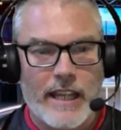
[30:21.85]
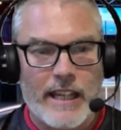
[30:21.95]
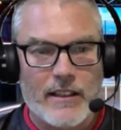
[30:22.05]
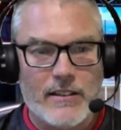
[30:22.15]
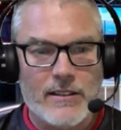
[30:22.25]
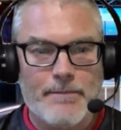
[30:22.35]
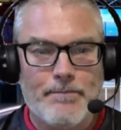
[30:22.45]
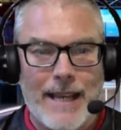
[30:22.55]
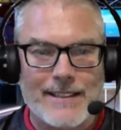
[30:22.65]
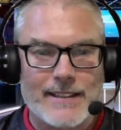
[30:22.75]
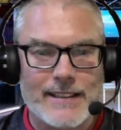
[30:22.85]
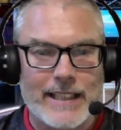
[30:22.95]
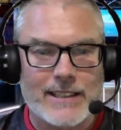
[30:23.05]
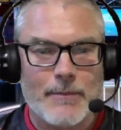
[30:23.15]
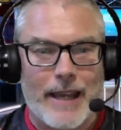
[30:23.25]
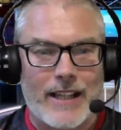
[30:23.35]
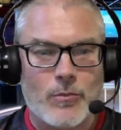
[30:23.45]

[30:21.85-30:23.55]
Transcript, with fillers: England's best centre-backs,